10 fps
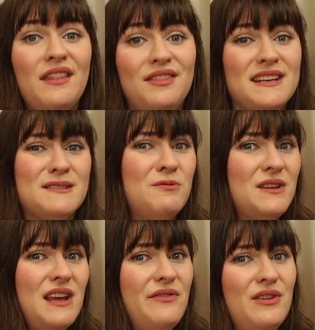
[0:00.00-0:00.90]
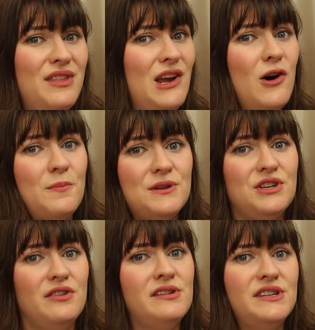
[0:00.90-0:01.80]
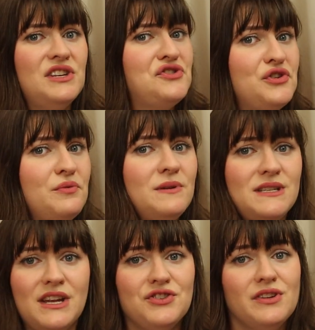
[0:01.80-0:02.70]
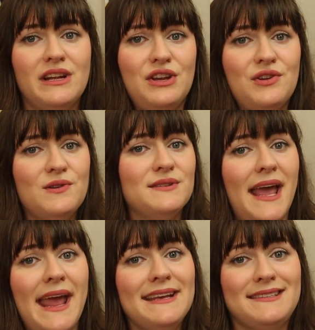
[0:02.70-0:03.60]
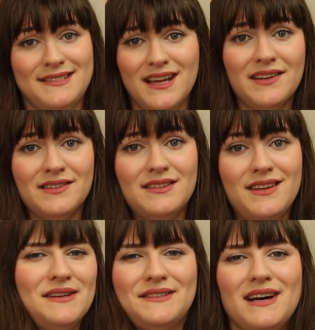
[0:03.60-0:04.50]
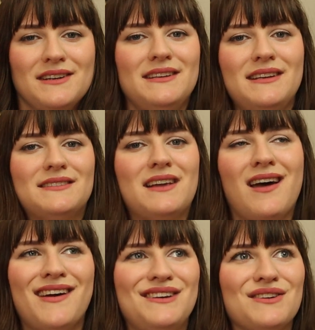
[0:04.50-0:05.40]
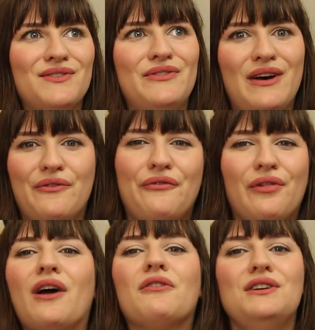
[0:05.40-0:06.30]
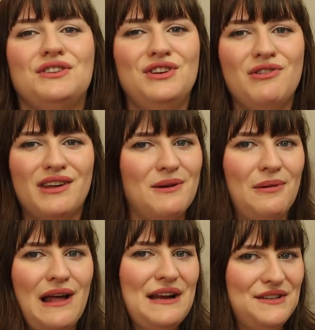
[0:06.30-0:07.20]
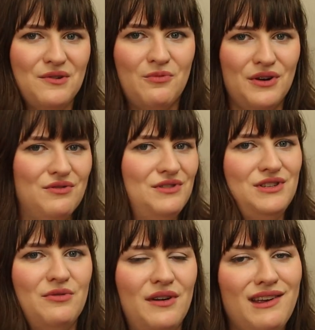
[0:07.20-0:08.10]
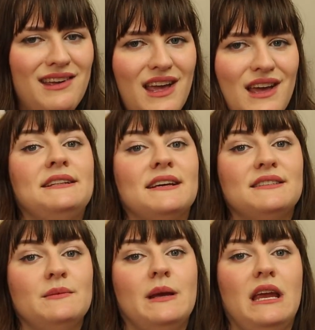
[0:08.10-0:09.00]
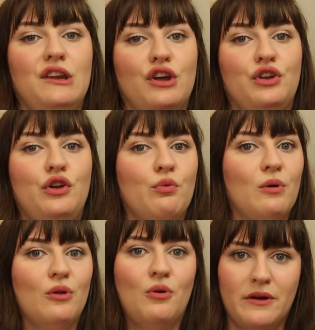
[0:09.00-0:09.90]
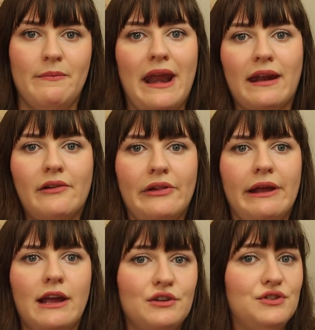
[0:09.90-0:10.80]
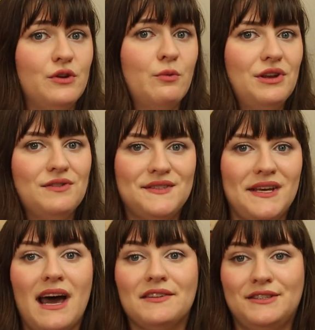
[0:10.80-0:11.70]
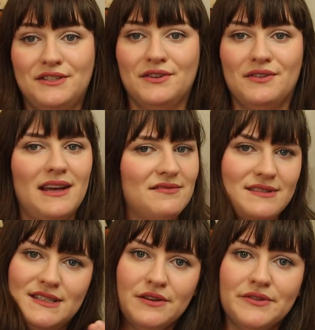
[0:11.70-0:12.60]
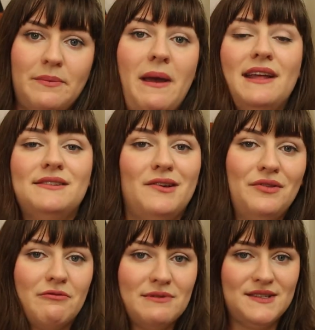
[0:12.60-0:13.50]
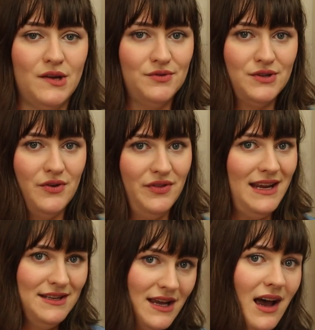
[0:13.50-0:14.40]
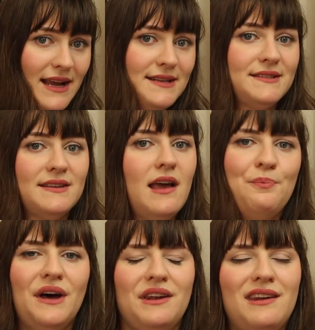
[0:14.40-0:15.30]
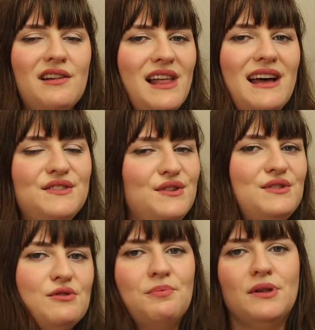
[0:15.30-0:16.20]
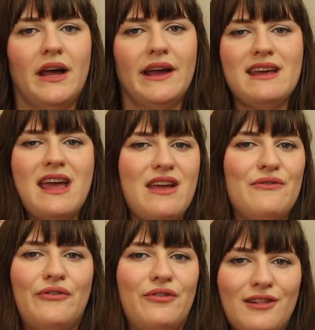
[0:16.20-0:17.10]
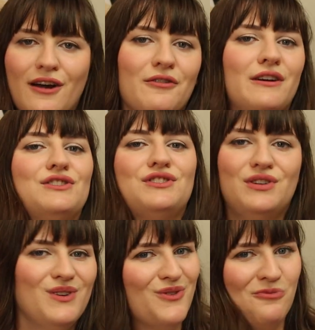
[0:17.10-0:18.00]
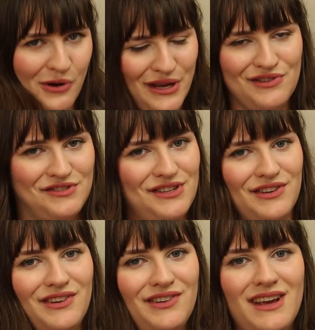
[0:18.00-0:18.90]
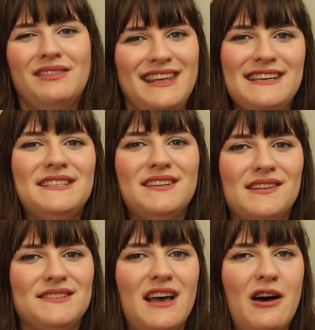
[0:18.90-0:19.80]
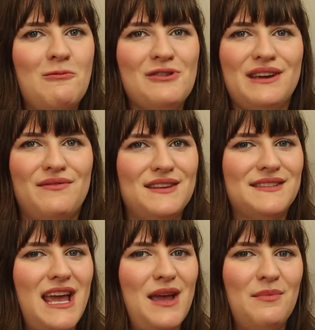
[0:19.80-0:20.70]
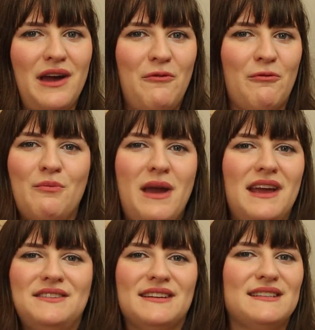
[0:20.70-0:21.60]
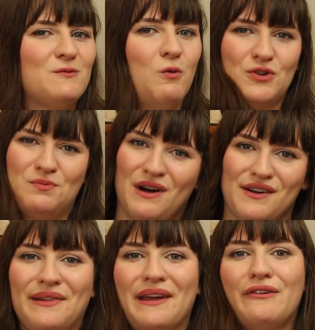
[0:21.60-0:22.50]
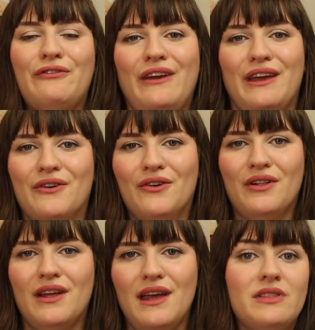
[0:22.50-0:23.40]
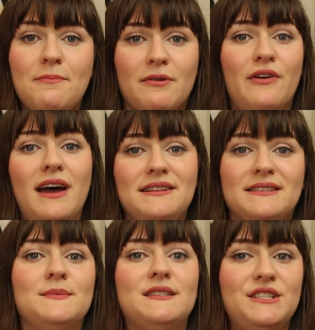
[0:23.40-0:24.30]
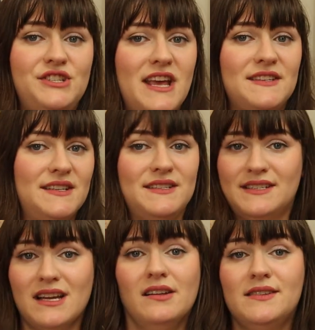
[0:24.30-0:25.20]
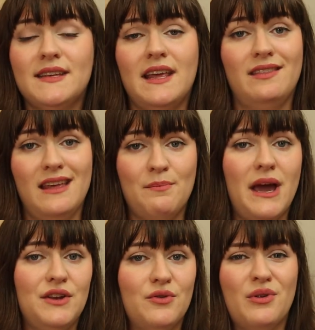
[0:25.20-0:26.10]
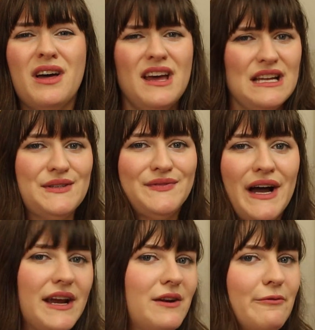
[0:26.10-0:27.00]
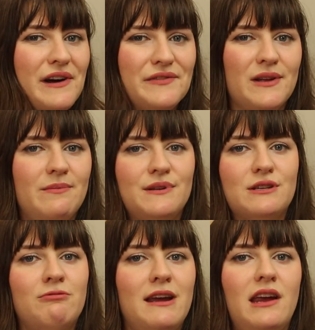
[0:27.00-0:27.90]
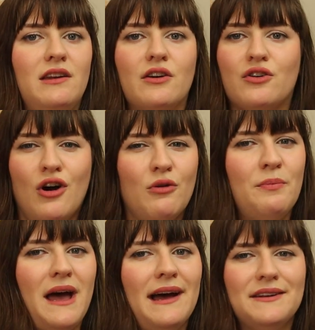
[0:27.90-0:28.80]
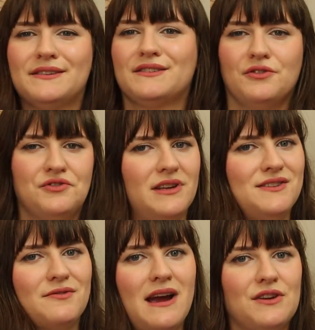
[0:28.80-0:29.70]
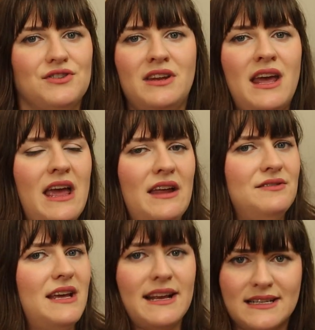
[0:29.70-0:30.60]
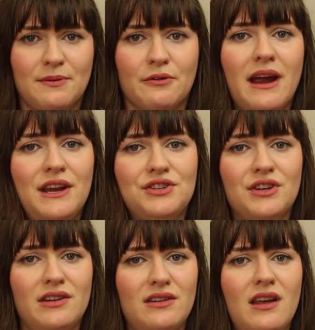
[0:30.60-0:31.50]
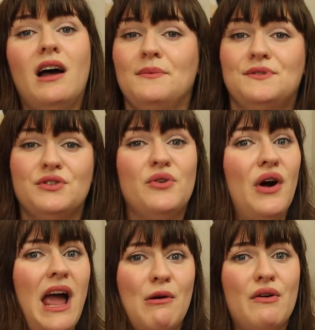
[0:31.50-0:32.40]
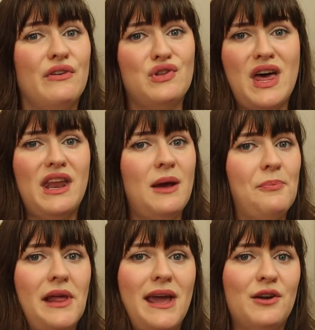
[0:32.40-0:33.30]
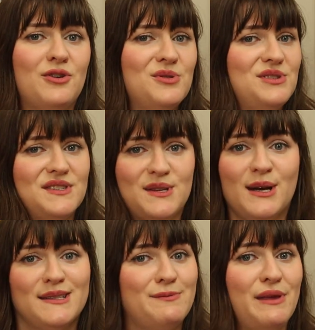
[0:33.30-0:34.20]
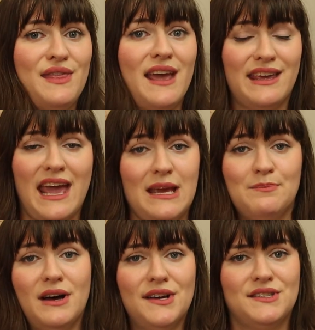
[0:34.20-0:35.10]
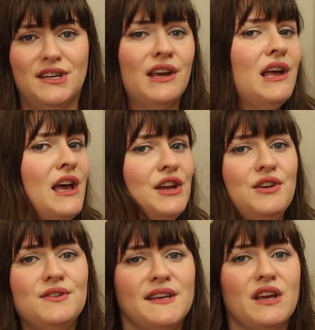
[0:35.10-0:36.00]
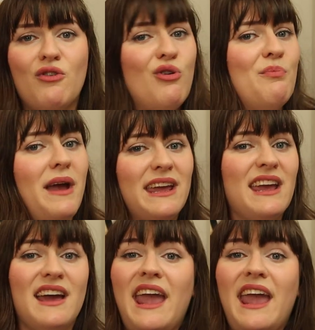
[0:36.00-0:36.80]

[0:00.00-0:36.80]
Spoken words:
this would give you the opportunity to potentially use a stunt. A stunt is kind of a flourish you can apply to what you're doing. It doesn't mean you will automatically do what you set out to do. That still depends on the result on the dice. but it allows you to apply a flourish to what you do. These stunts are what give this game a romantic, swashbuckling feel. They provide some suggested stunts in the manual, divided roughly between combat, social interaction, and exploration. I'm sure, however, that a player could discuss with their game master using or making